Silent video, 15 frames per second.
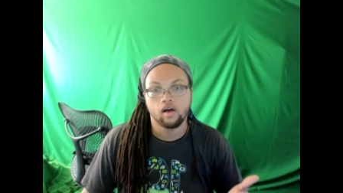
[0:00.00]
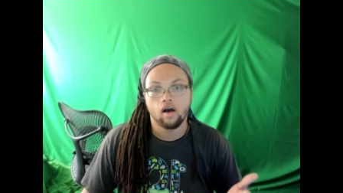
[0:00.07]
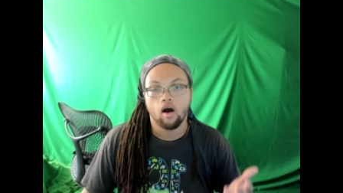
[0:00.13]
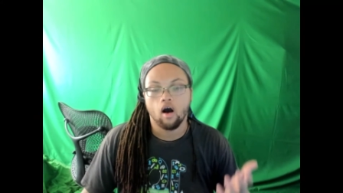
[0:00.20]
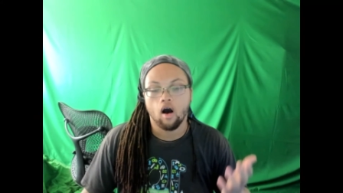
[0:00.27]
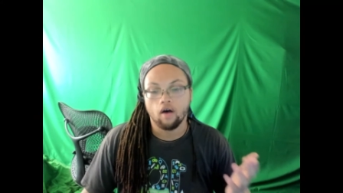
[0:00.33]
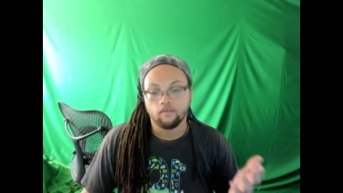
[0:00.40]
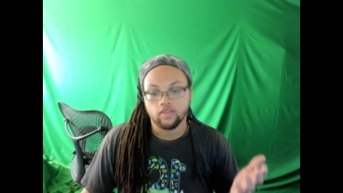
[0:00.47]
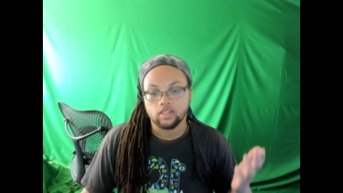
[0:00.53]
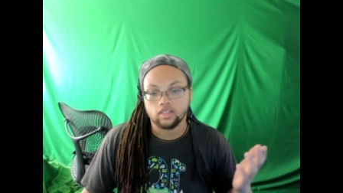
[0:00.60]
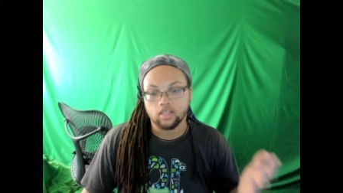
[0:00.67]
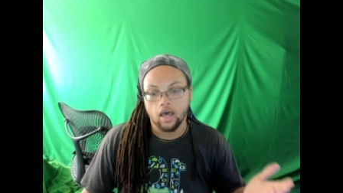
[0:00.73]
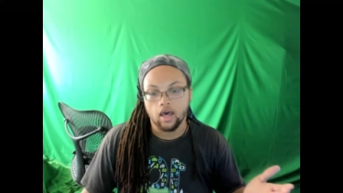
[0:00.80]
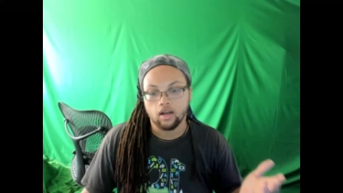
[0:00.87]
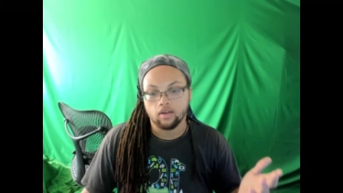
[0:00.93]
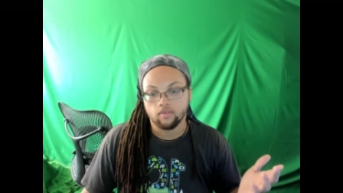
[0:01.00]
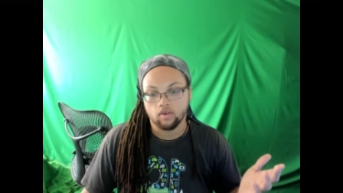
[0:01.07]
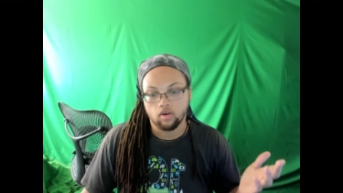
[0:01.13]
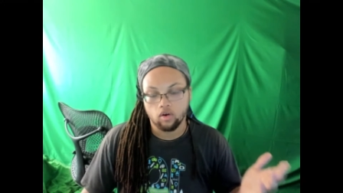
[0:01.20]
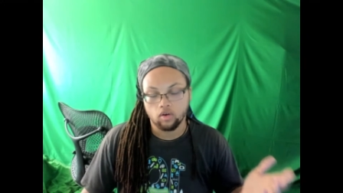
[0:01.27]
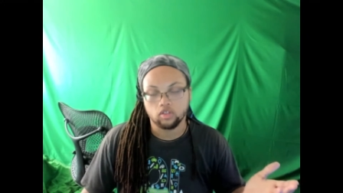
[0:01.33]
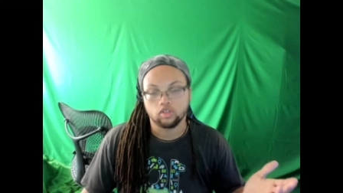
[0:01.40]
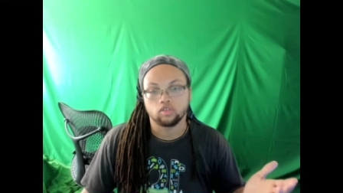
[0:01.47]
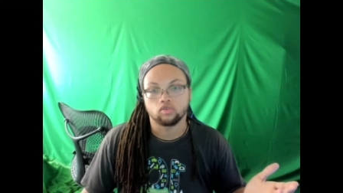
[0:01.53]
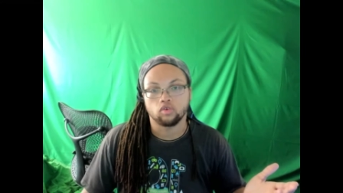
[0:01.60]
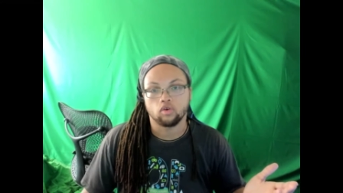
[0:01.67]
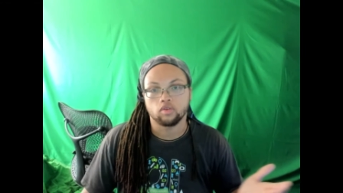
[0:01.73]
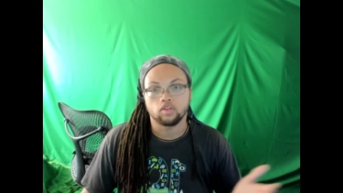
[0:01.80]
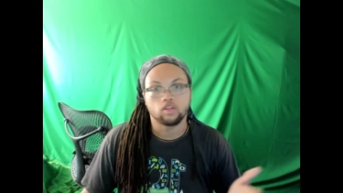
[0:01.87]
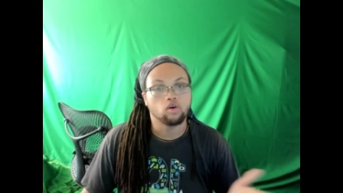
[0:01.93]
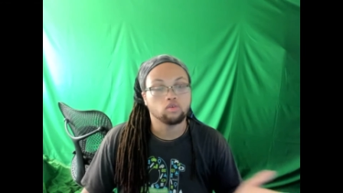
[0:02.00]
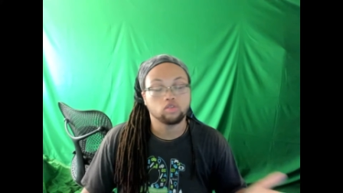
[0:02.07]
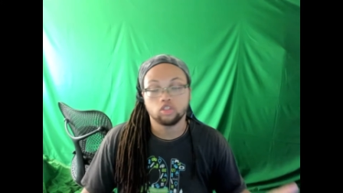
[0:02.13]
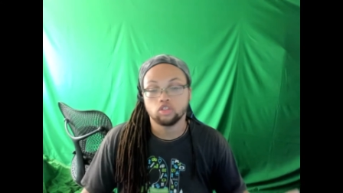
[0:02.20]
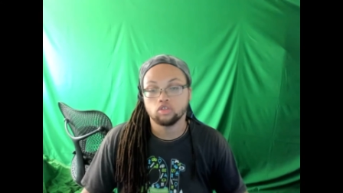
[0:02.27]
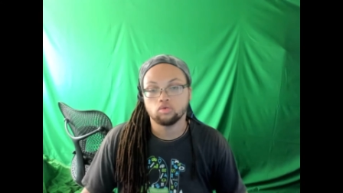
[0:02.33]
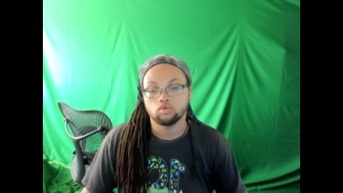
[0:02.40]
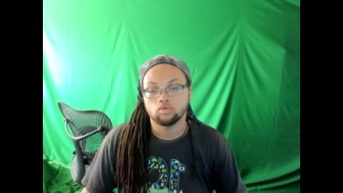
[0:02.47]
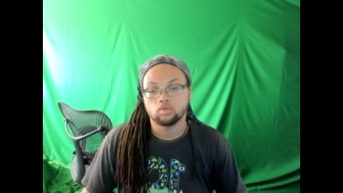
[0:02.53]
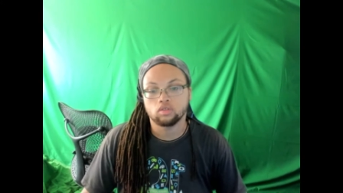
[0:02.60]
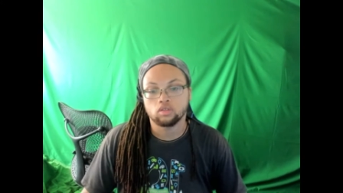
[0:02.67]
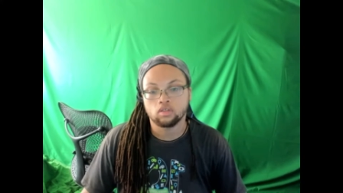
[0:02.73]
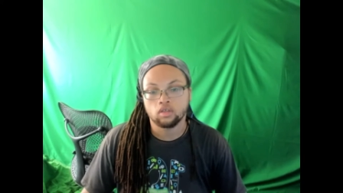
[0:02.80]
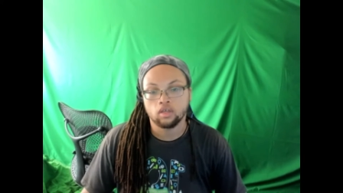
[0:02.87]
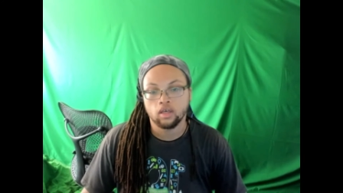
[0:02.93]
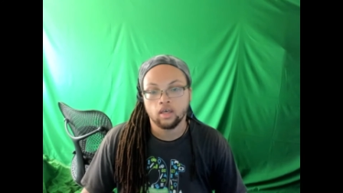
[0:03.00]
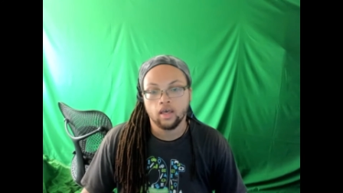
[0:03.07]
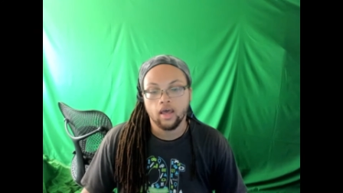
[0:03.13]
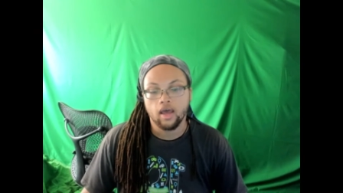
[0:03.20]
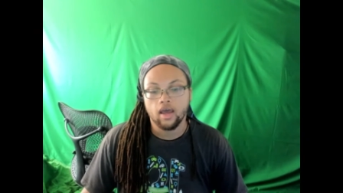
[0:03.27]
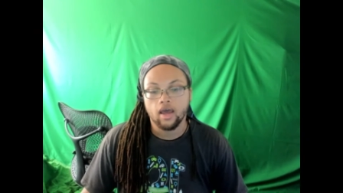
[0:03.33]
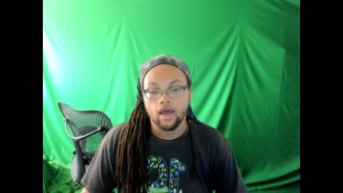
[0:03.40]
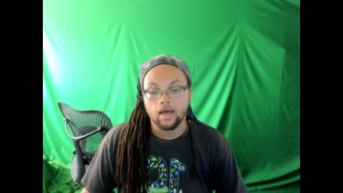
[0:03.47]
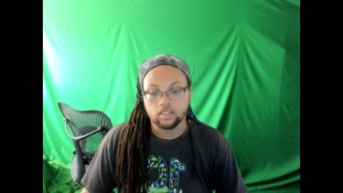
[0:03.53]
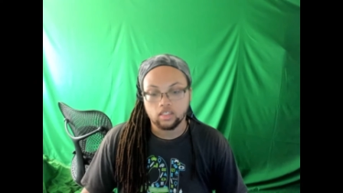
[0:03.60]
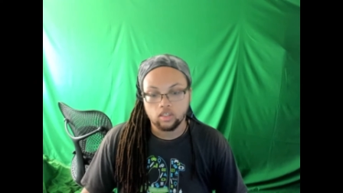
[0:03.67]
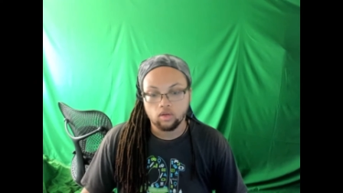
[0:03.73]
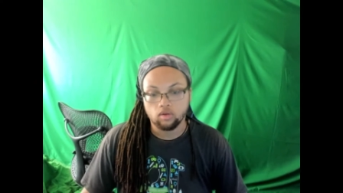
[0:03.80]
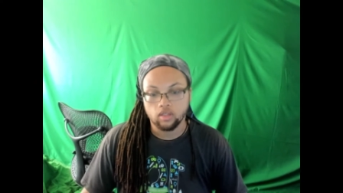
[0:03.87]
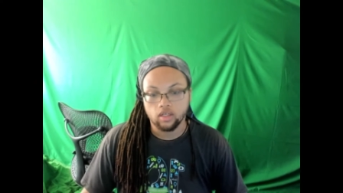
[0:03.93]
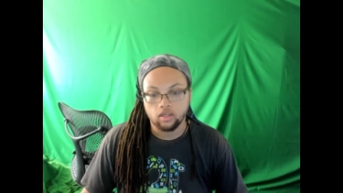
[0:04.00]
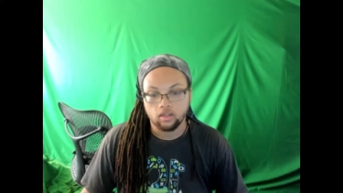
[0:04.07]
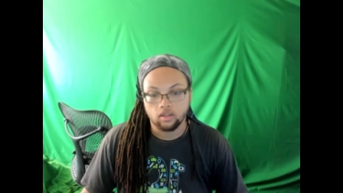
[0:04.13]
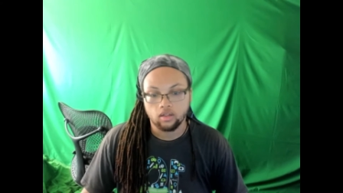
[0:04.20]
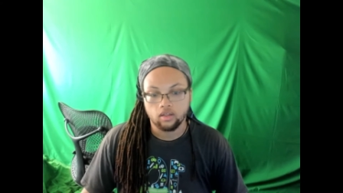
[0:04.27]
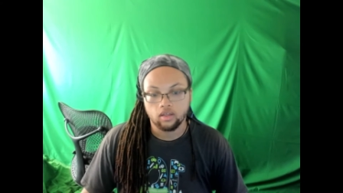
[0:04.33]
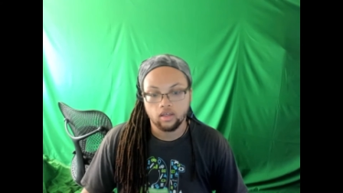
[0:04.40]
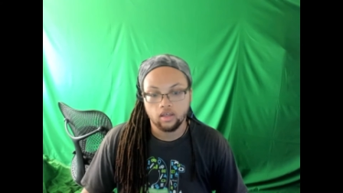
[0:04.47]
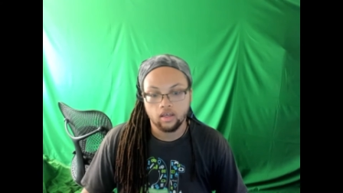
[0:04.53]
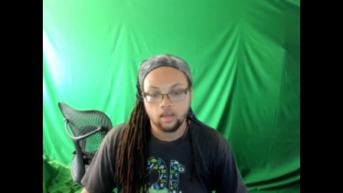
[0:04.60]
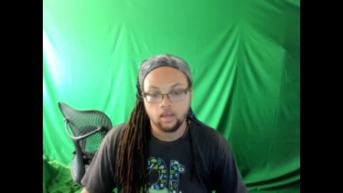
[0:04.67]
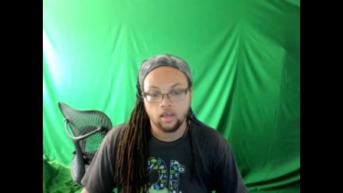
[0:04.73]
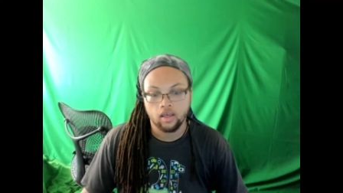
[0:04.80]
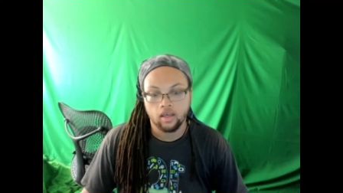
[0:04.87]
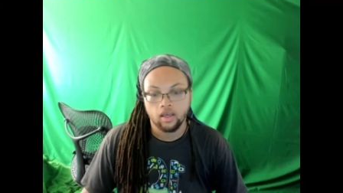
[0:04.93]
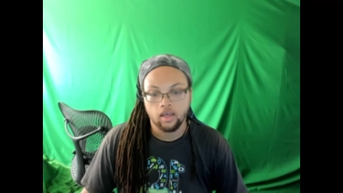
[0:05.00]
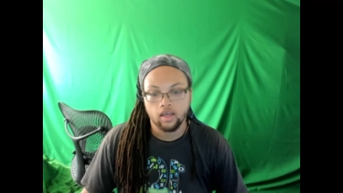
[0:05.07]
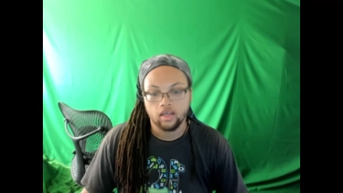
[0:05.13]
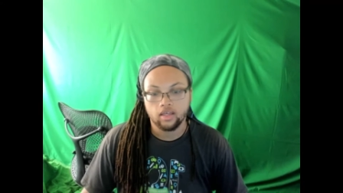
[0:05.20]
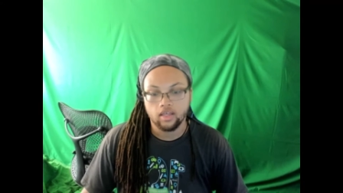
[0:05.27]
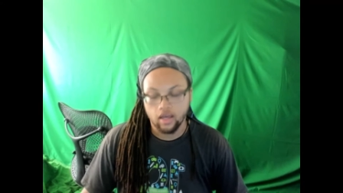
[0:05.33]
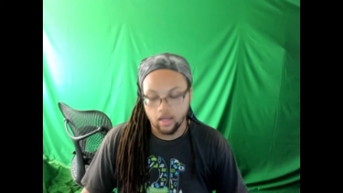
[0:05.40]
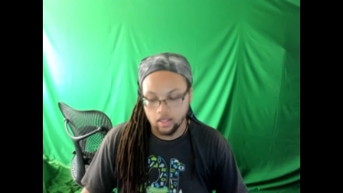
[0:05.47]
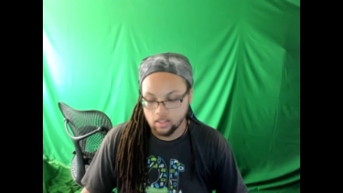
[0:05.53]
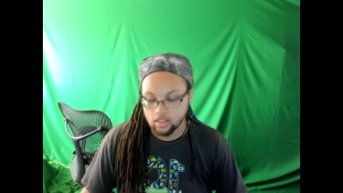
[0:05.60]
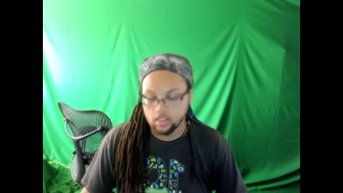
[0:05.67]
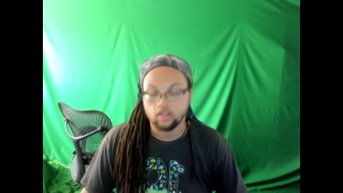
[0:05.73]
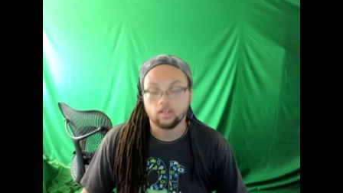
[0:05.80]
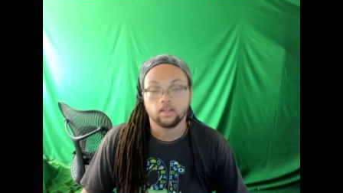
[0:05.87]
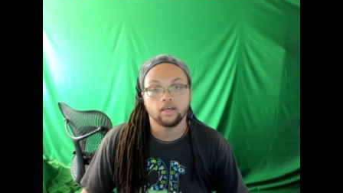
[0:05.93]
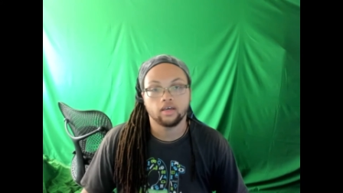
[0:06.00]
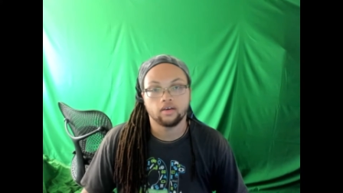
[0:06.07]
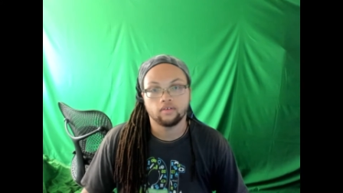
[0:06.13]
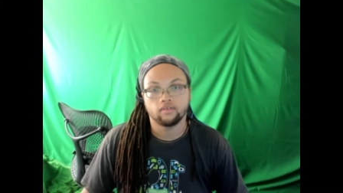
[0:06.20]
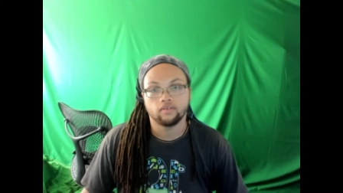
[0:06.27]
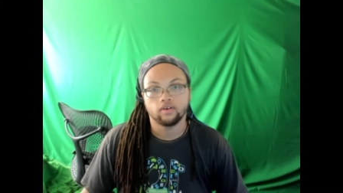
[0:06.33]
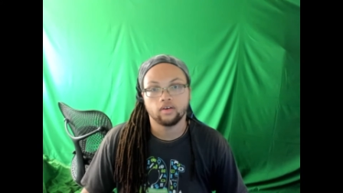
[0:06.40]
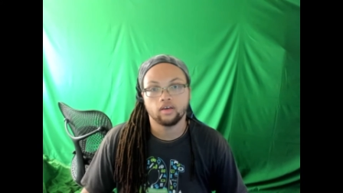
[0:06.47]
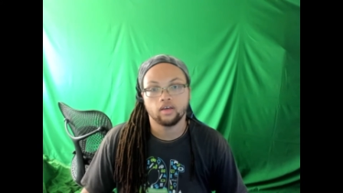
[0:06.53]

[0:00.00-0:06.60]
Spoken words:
off the side of a grocery store with no shoes, has so little, yet can still give.